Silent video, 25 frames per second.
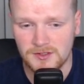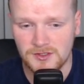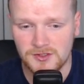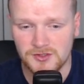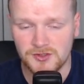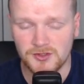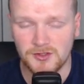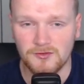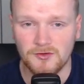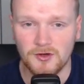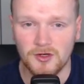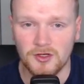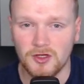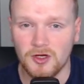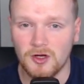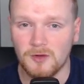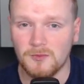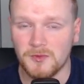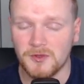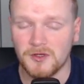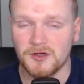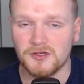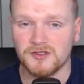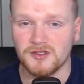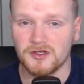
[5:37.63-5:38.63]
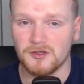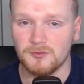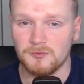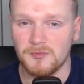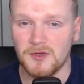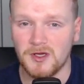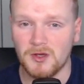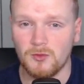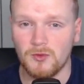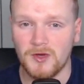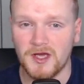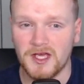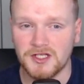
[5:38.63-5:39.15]
So you've got a lot of players on
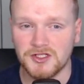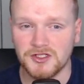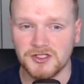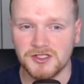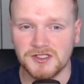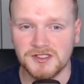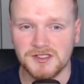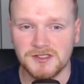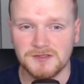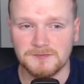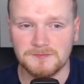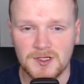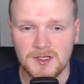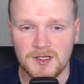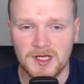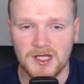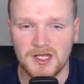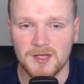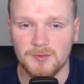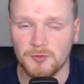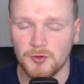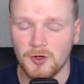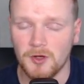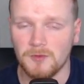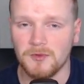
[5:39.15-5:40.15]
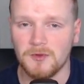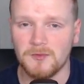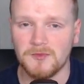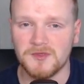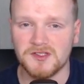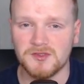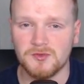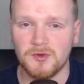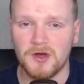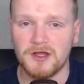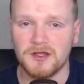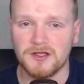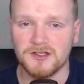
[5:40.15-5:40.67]
big wages. And the problem as
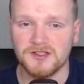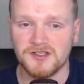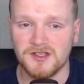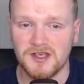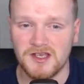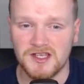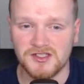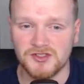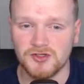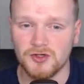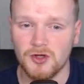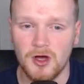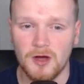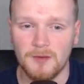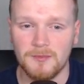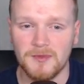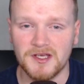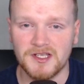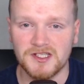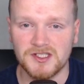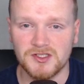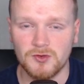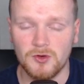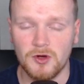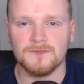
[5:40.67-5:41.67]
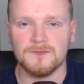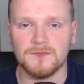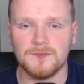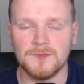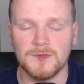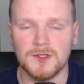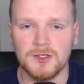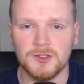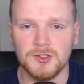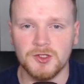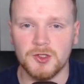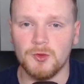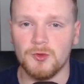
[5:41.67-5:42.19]
well is it's not a big squad.
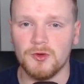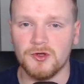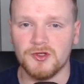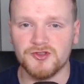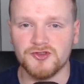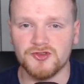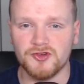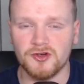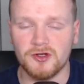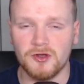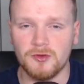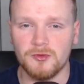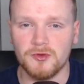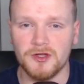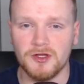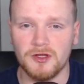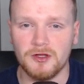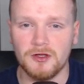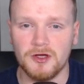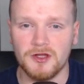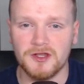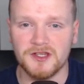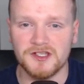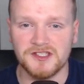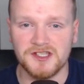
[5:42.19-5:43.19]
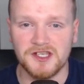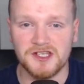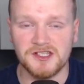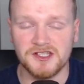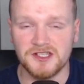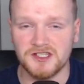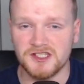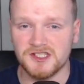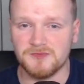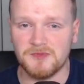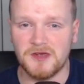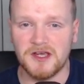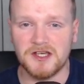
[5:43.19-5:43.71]
You will struggle with a lot this season,
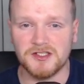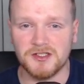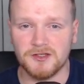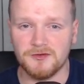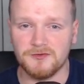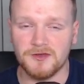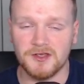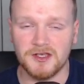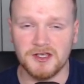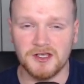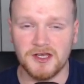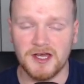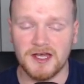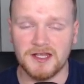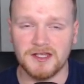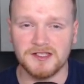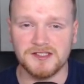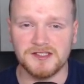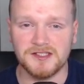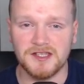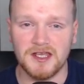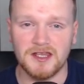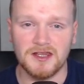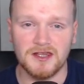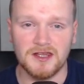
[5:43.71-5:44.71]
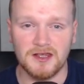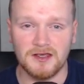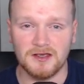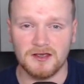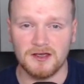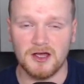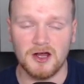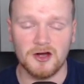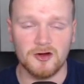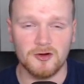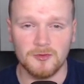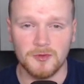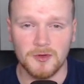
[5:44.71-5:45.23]
especially if you can kind of stay in the
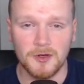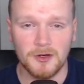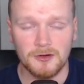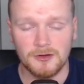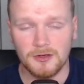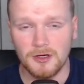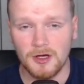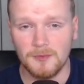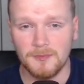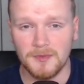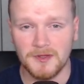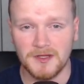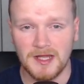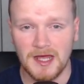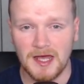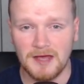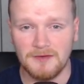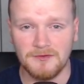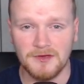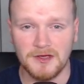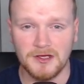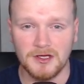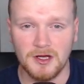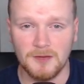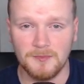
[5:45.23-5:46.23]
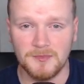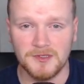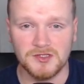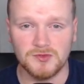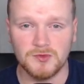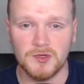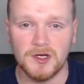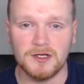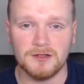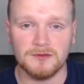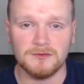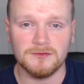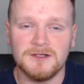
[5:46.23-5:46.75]
Carabao Cup and the FA Cup as
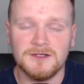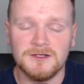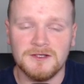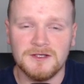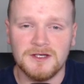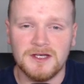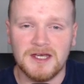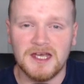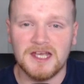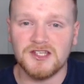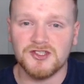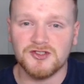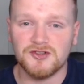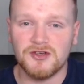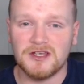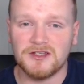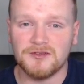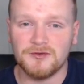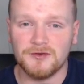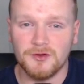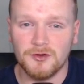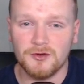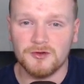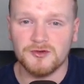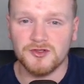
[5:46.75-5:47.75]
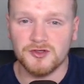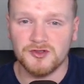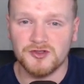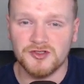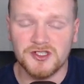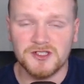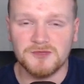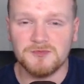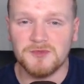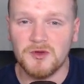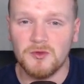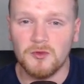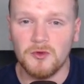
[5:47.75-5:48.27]
well. It is stressful though, so
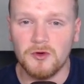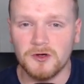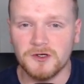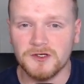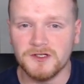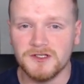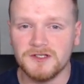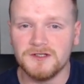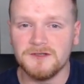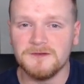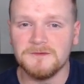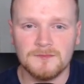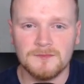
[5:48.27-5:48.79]
just be warned.